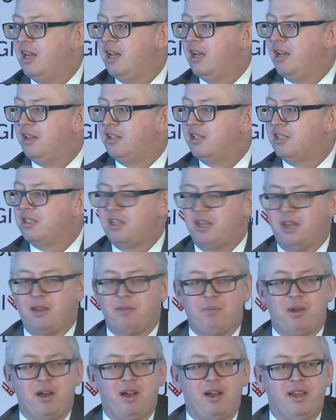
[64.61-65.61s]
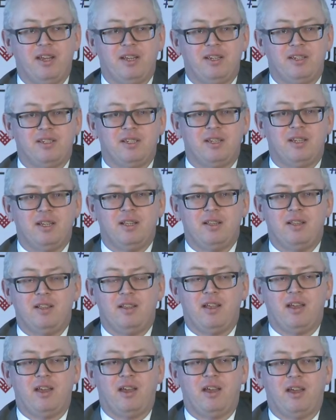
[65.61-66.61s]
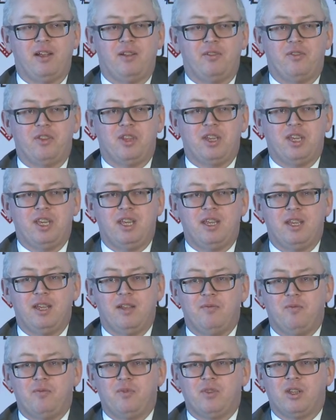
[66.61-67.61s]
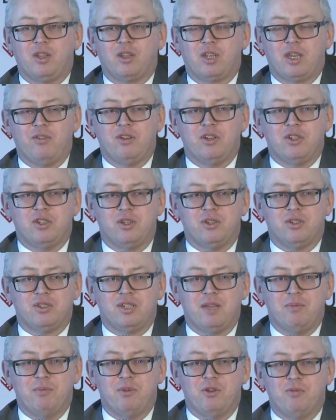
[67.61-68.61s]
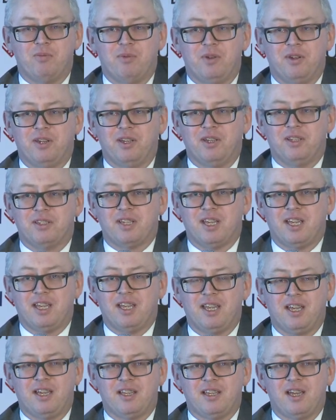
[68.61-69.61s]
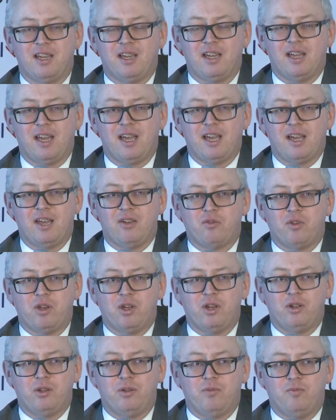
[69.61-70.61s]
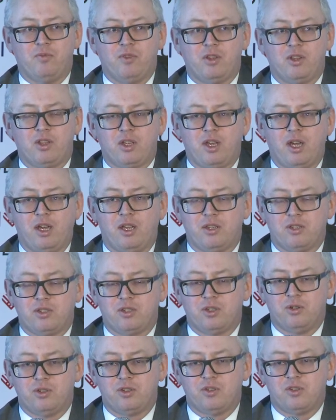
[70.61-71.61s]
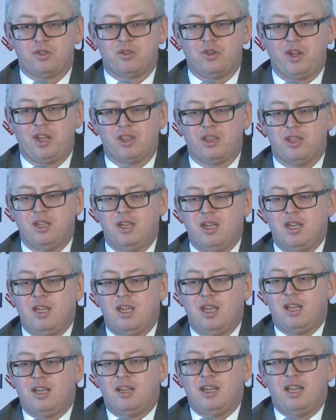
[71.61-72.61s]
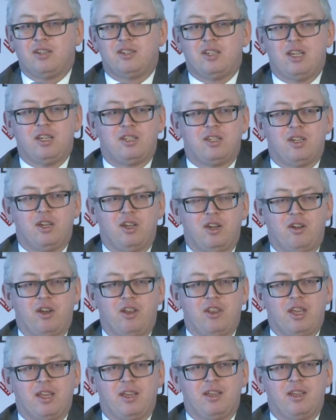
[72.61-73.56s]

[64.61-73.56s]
to see it behind the Giving Tuesday movement as a real source of strength. Now, Ted Turner, I